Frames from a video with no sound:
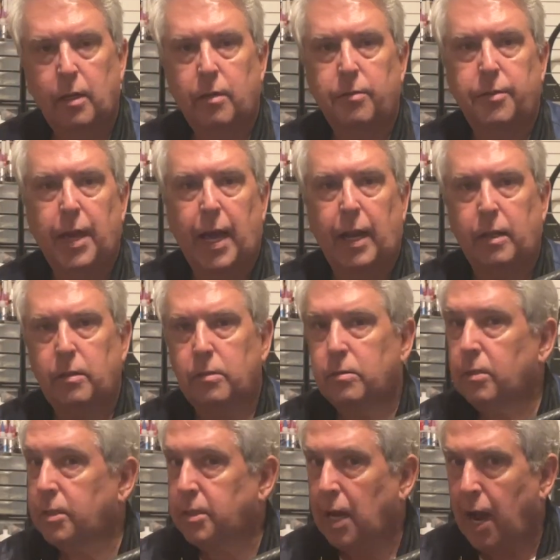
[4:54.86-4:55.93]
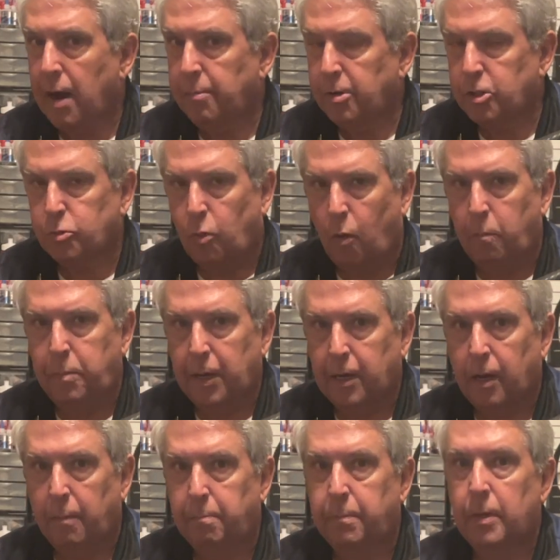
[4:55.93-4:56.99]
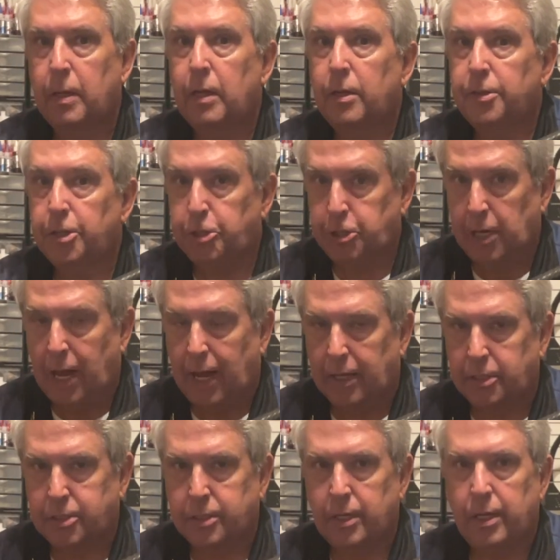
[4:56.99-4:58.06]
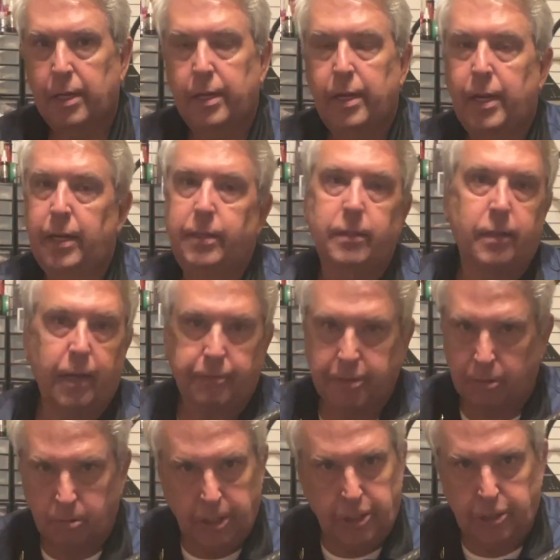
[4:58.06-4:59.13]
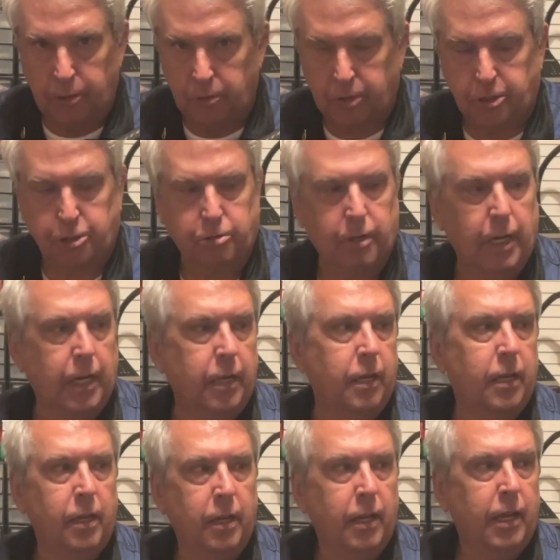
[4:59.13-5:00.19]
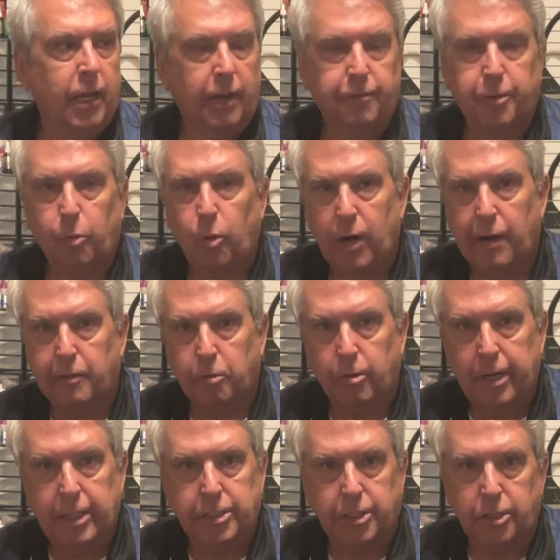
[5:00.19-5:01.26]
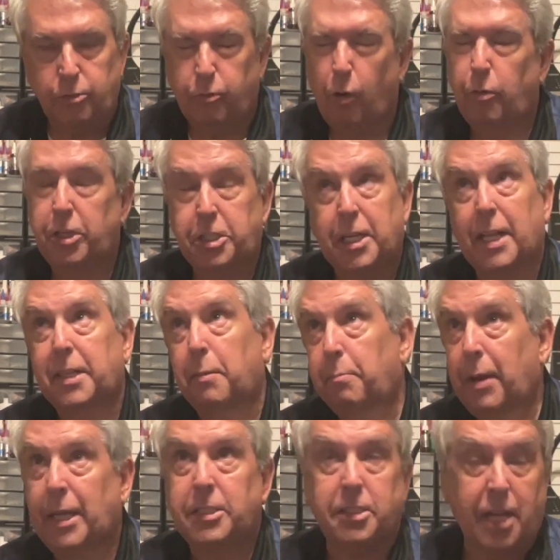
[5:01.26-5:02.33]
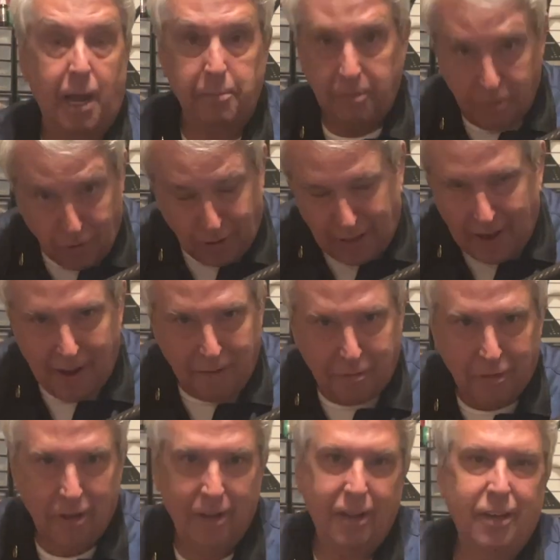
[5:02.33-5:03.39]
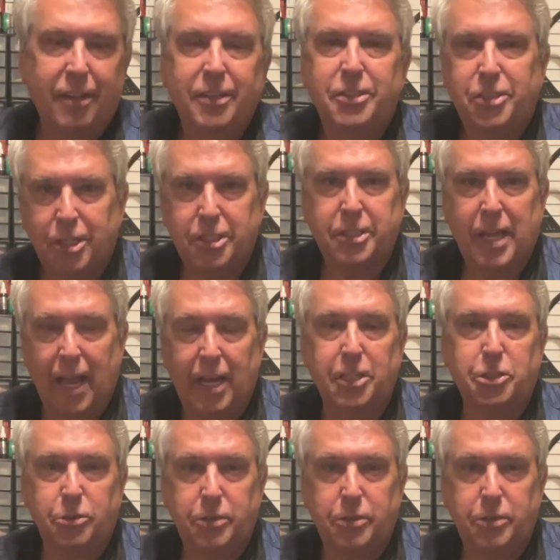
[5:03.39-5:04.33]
that the timers won't pick up the shots and you'll have to reshoot the string and for whatever reason you've always shot the best time of your life, just as you